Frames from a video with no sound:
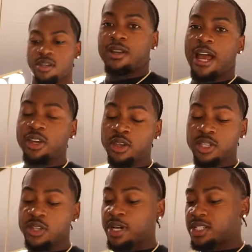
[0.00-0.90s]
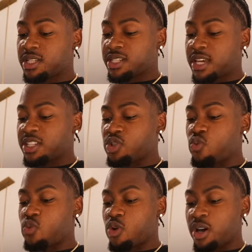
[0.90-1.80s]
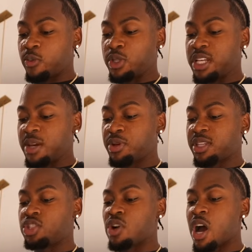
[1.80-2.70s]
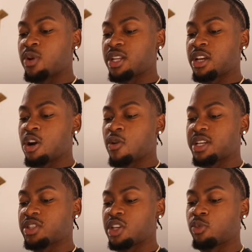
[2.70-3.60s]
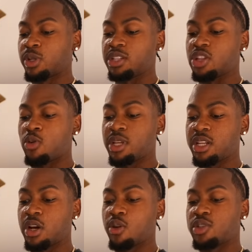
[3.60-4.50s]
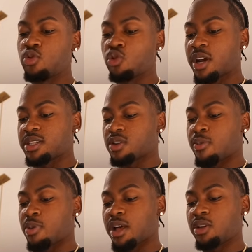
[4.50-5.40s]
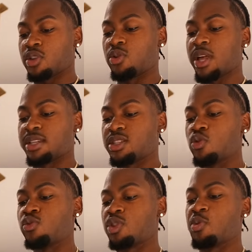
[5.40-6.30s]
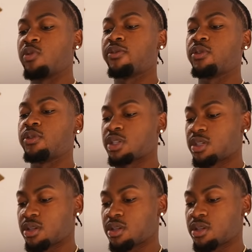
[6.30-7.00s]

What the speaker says: Now you can use as much of this as you want. We did put the dry one in there already, so you really don't need to go too crazy. So I'll probably only do like 2 spoonfuls.